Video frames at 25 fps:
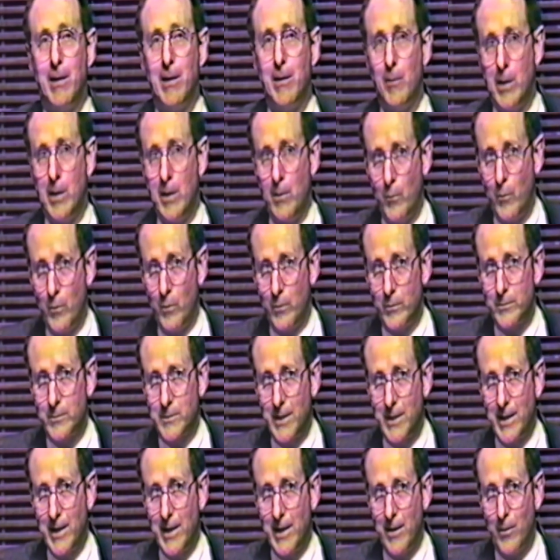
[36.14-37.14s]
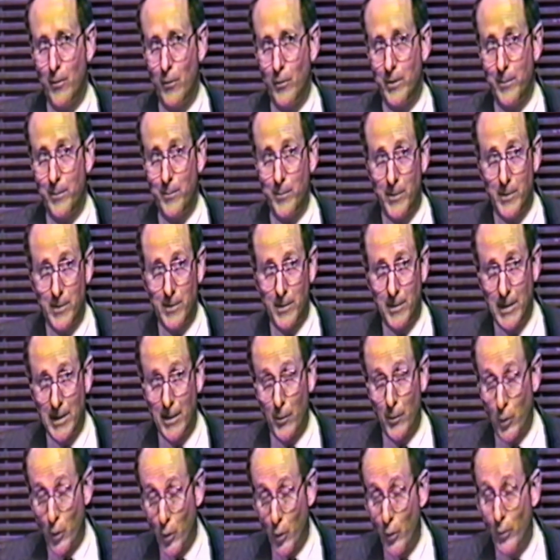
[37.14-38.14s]
I, I won't say how old he,
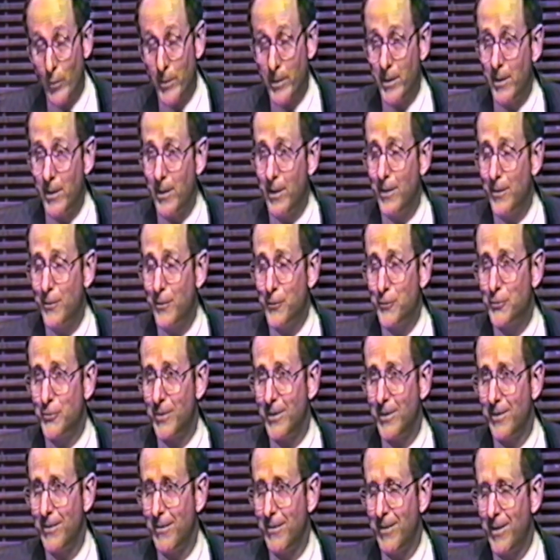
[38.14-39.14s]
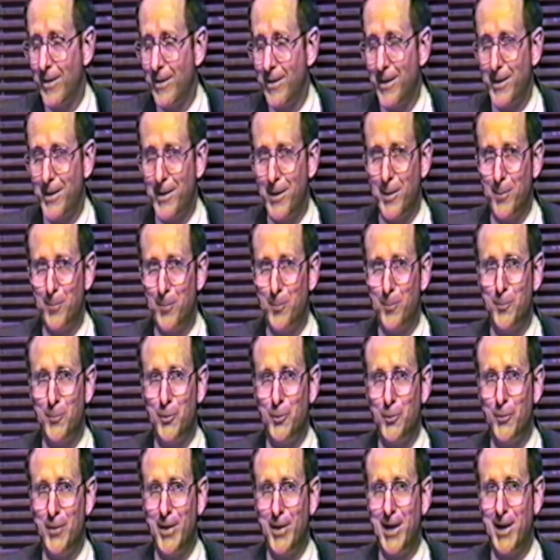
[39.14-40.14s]
how old he is. Uh, I'll let him
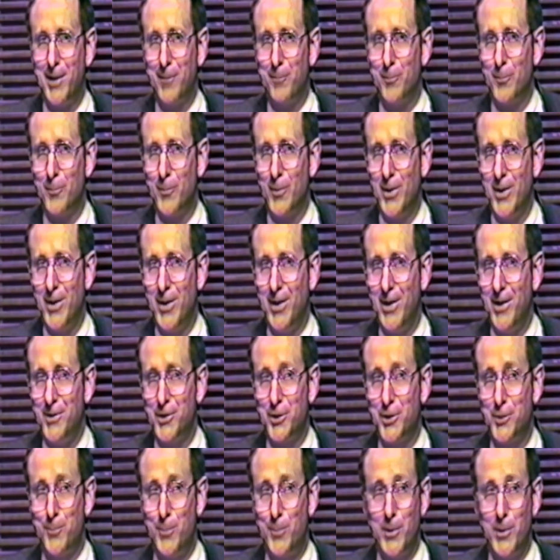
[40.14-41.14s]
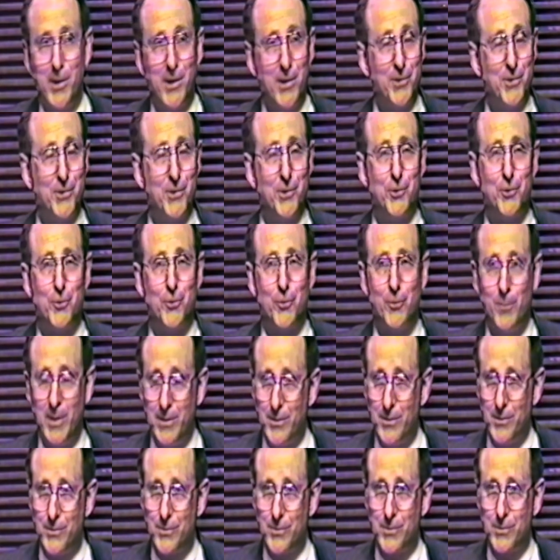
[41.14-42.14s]
do that. His experience is
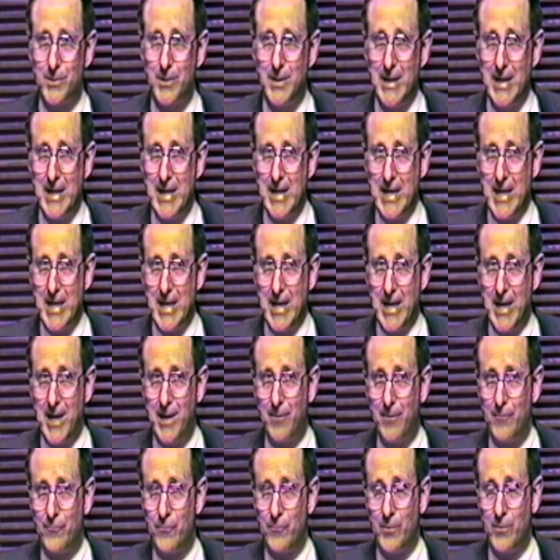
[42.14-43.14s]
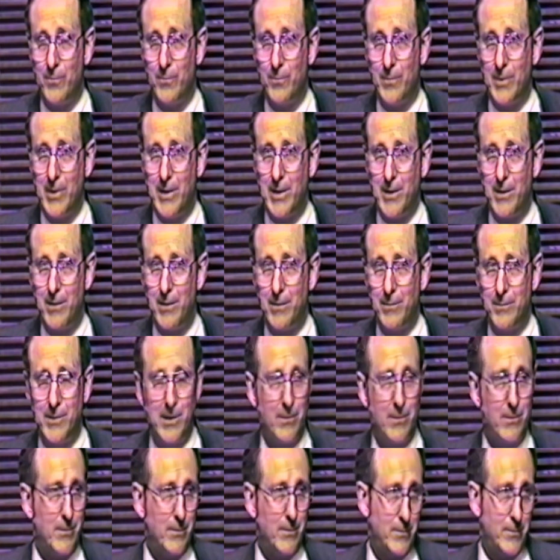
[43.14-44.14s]
tremendous, and from our
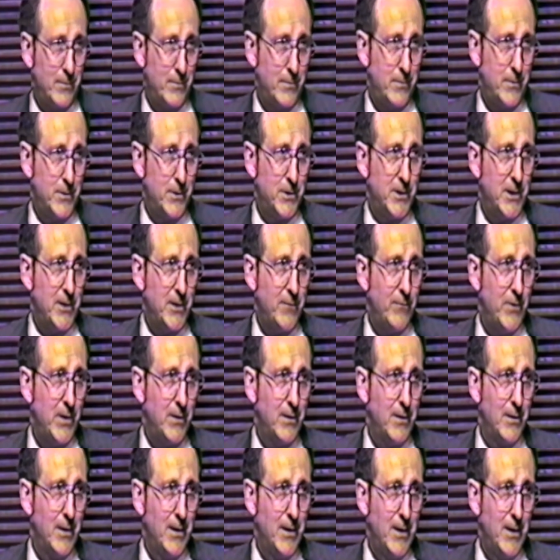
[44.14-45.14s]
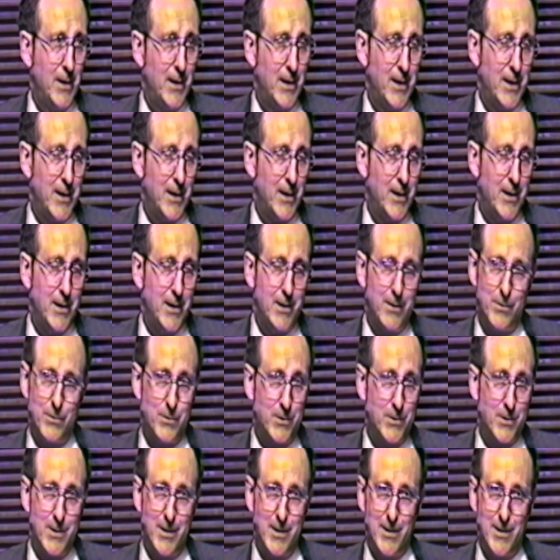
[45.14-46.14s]
dinner this evening,
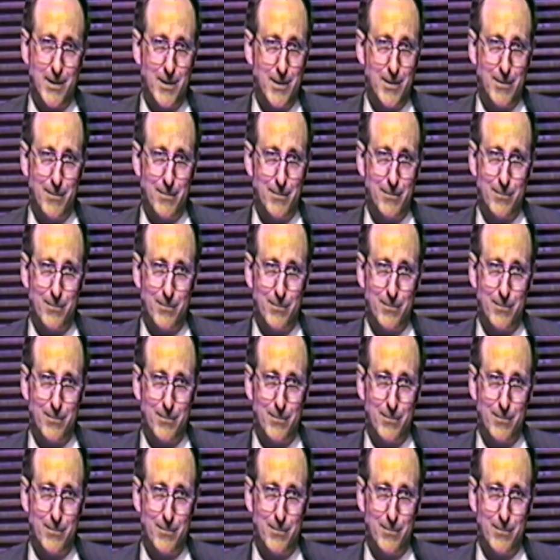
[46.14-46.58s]
his uh,